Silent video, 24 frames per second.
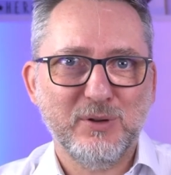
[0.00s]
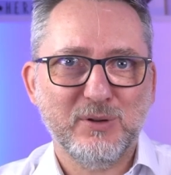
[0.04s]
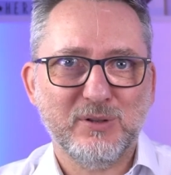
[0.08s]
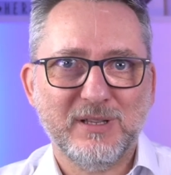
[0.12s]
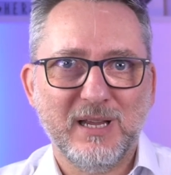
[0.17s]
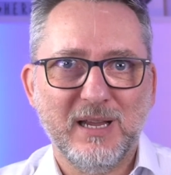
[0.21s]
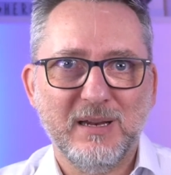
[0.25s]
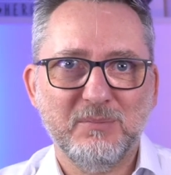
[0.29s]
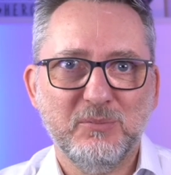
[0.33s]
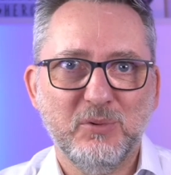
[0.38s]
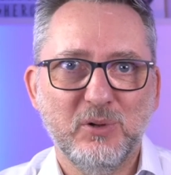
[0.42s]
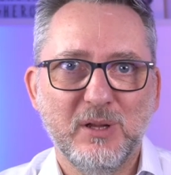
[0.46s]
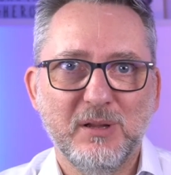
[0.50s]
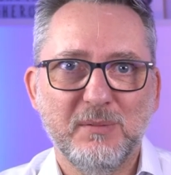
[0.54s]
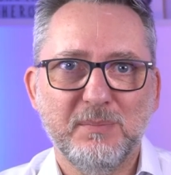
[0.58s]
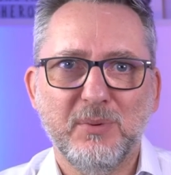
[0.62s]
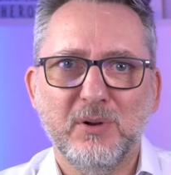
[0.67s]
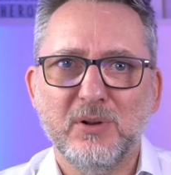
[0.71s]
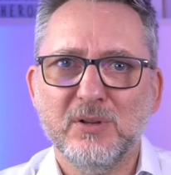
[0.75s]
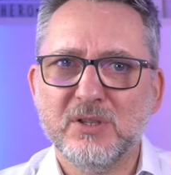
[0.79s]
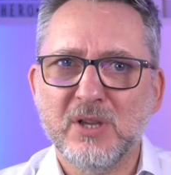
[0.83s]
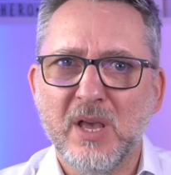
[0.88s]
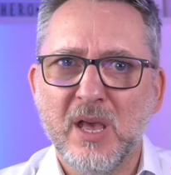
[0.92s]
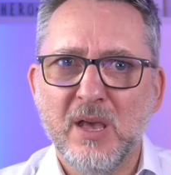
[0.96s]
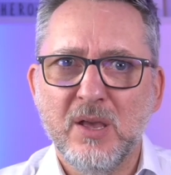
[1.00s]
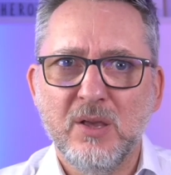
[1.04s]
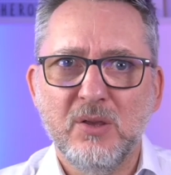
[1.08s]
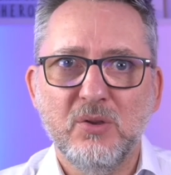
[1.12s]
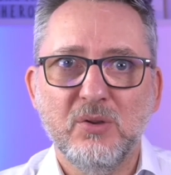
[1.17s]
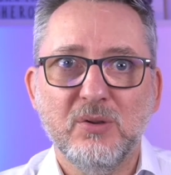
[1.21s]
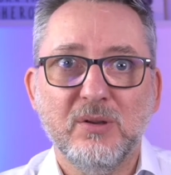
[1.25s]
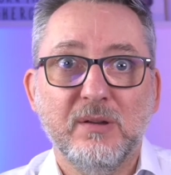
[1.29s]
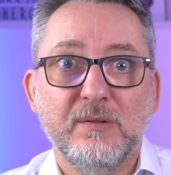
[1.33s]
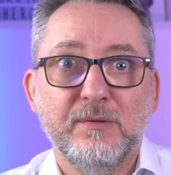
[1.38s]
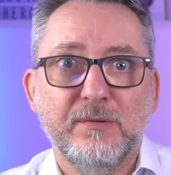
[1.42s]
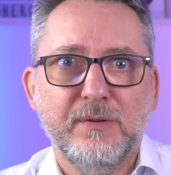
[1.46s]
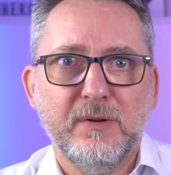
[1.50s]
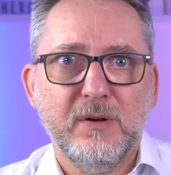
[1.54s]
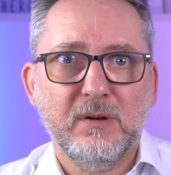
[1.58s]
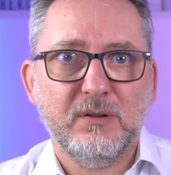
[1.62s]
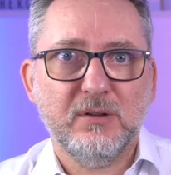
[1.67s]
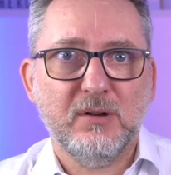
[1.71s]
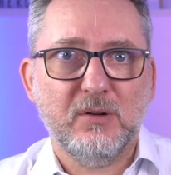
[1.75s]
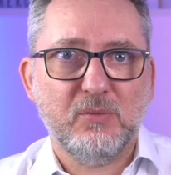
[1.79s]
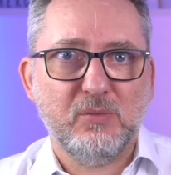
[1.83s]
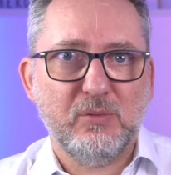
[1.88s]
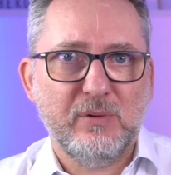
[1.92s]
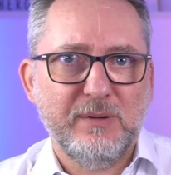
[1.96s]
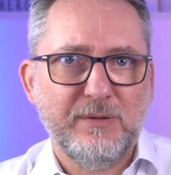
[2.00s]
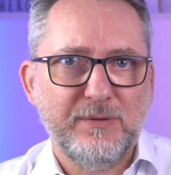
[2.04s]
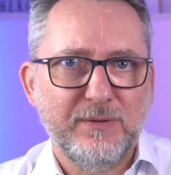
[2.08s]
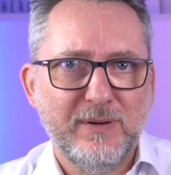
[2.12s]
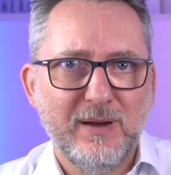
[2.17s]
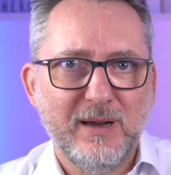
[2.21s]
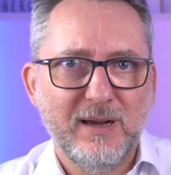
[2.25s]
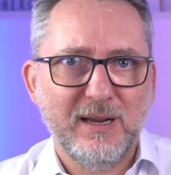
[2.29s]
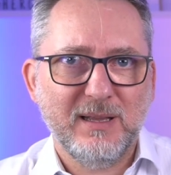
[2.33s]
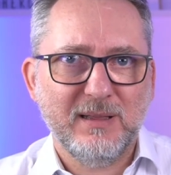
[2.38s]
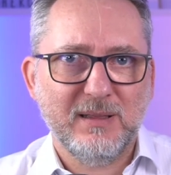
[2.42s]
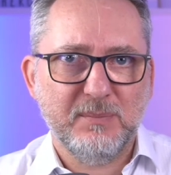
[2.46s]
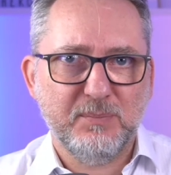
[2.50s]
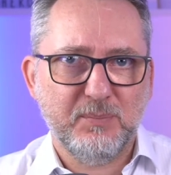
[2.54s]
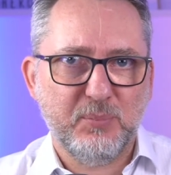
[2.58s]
your 10 bullet points, you can further refine the